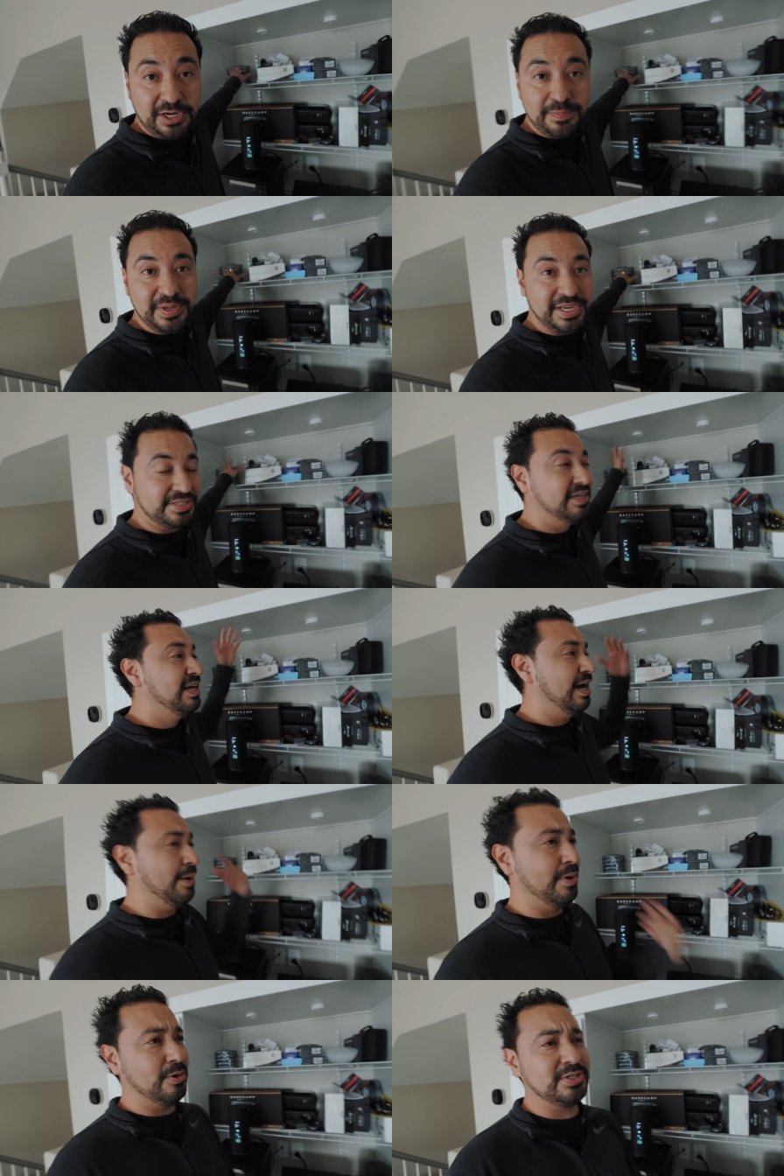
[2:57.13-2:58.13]
here because
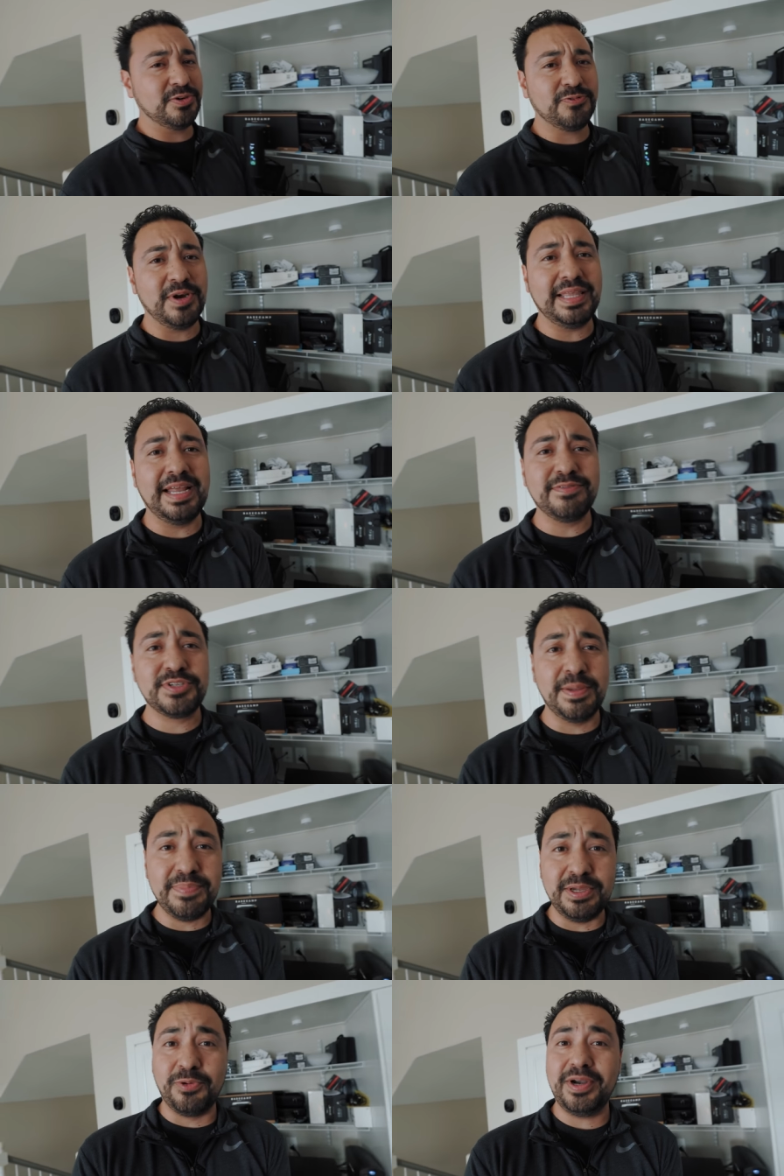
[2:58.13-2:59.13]
I'm always afraid that if
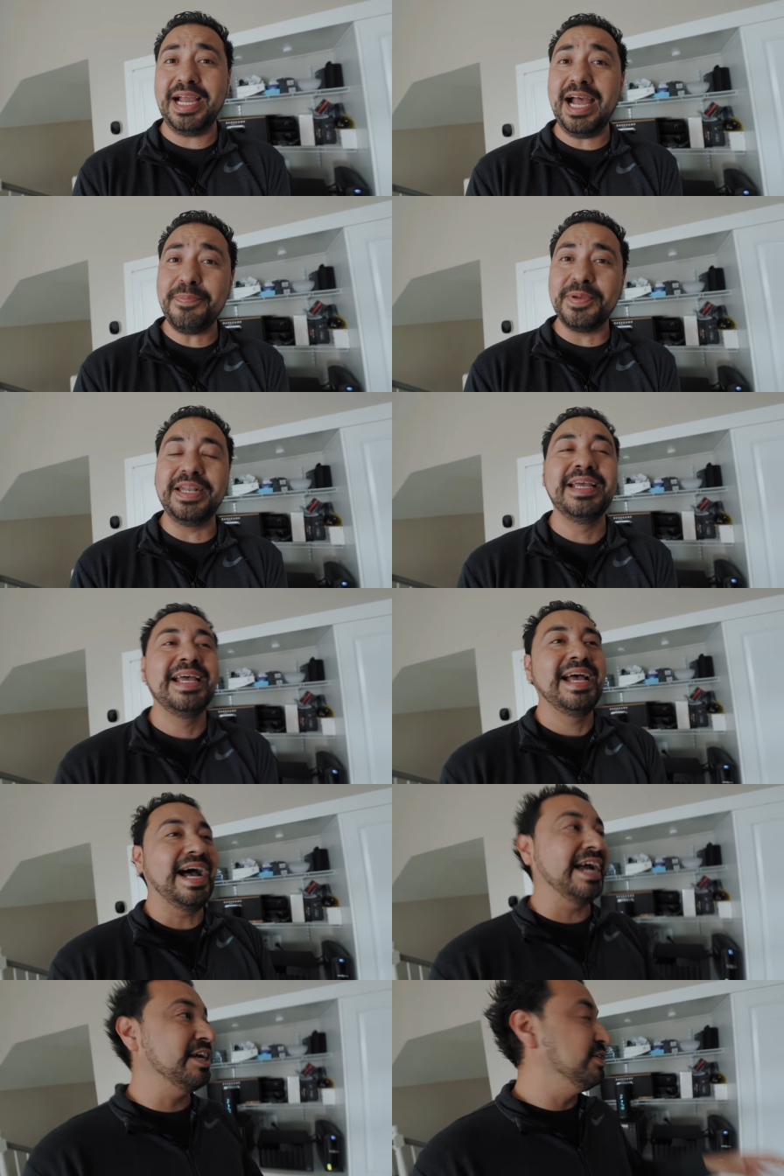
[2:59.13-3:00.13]
something were to happen,
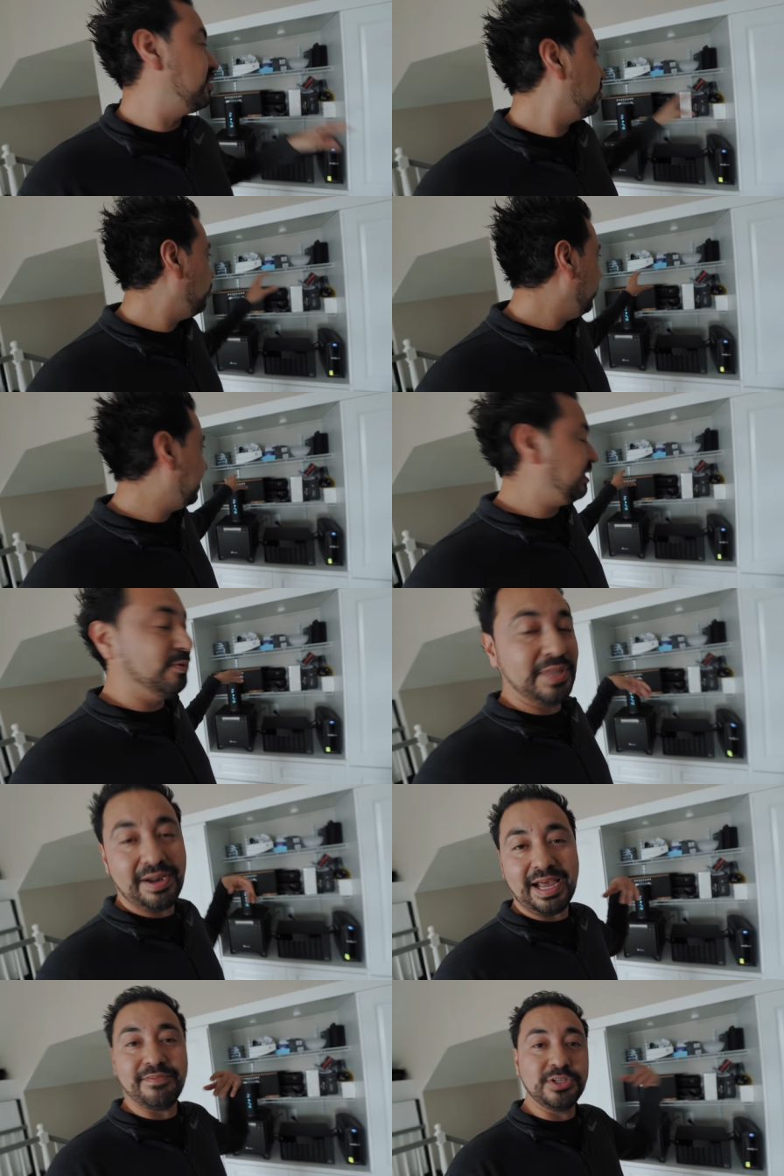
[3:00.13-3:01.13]
I can just quickly,
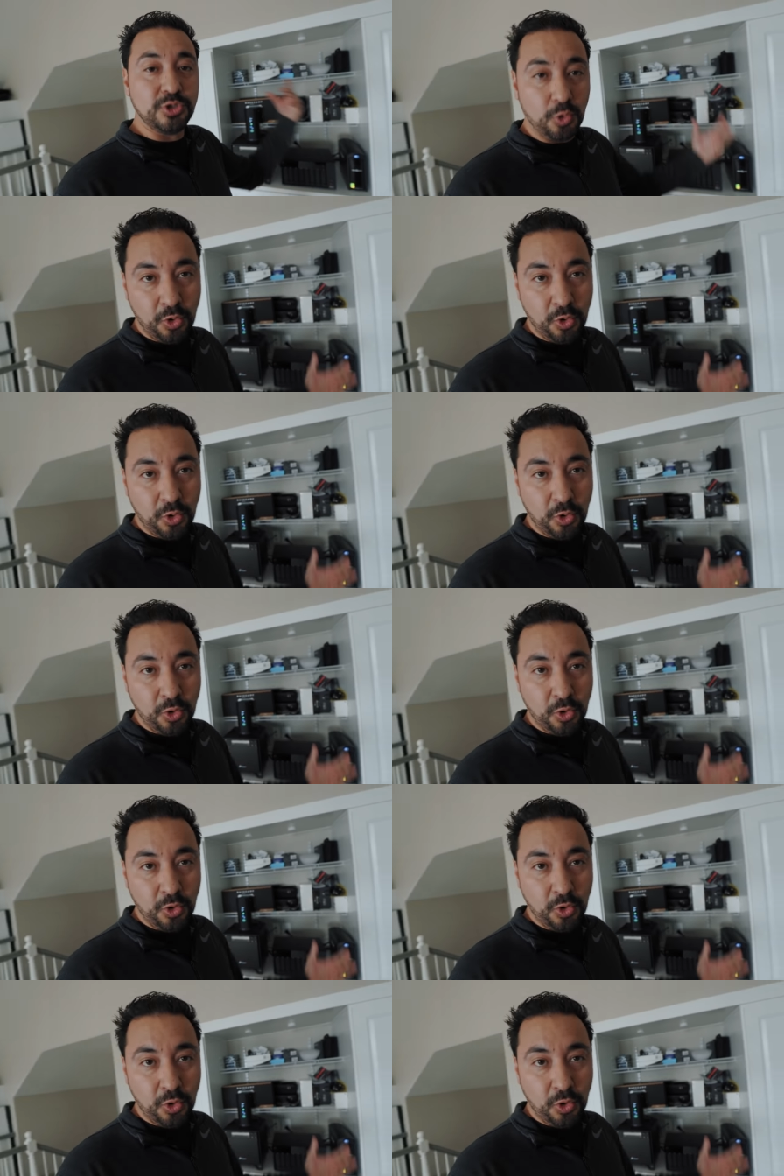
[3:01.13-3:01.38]
without having to